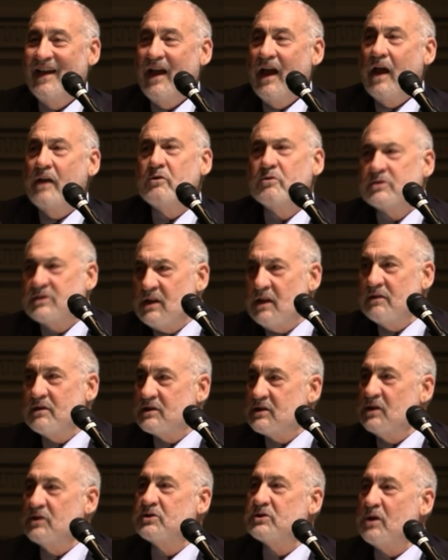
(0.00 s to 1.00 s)
And you see
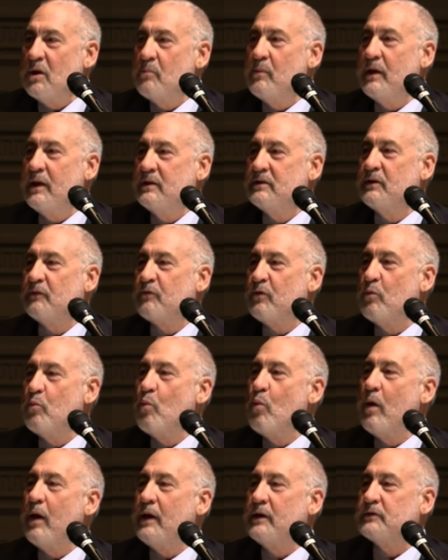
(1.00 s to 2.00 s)
this in so many
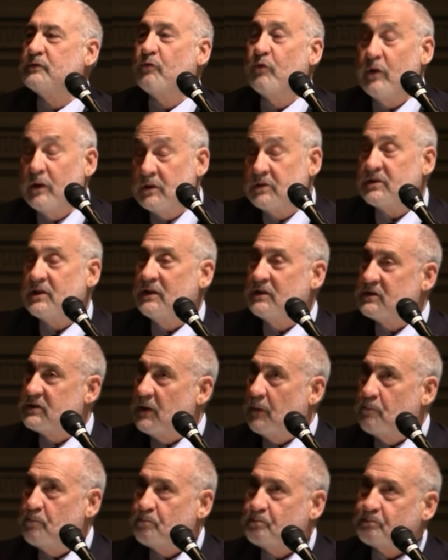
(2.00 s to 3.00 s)
different ways. For
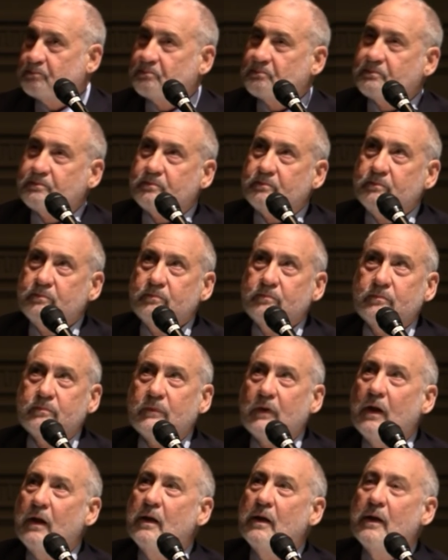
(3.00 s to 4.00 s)
instance,
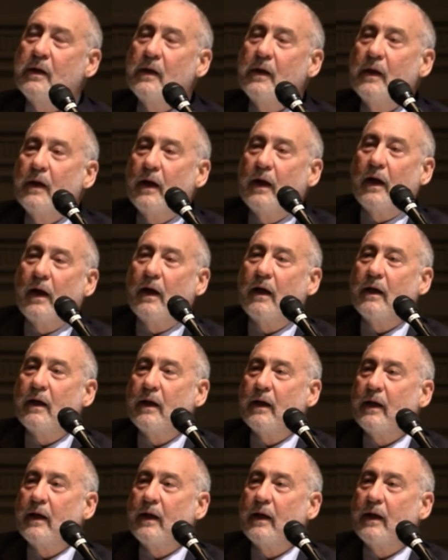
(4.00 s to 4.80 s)
uh,